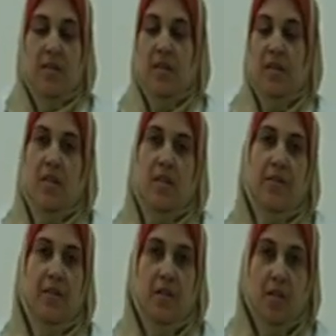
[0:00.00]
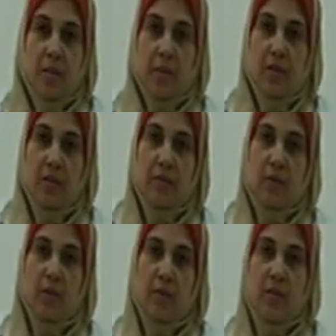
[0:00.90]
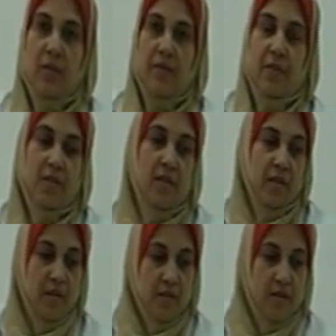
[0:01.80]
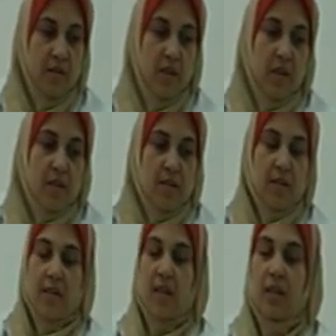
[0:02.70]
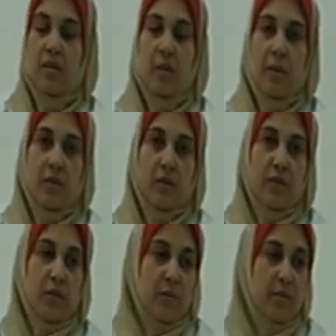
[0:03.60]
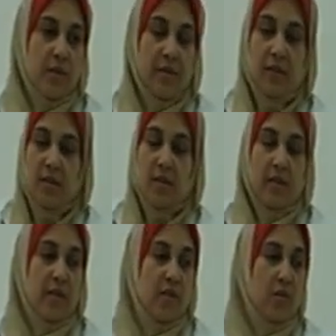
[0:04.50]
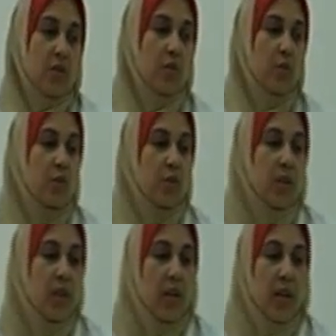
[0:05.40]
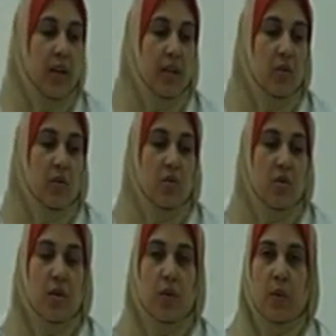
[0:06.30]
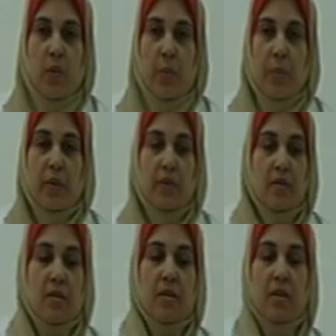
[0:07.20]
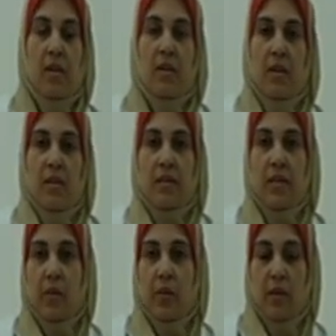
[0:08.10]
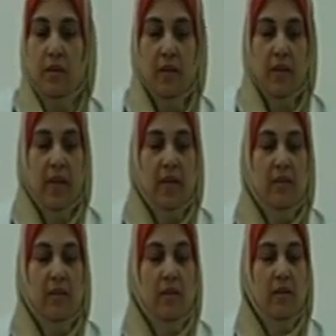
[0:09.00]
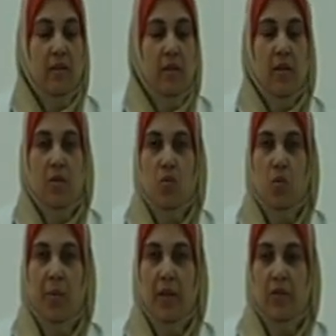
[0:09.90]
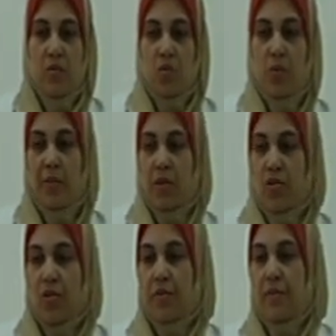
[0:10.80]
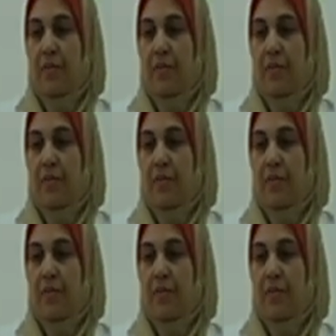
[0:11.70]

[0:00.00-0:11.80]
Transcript: This is the first part from the first layers. The second part from the first layers include hand washing equipment, towel, and soap dish.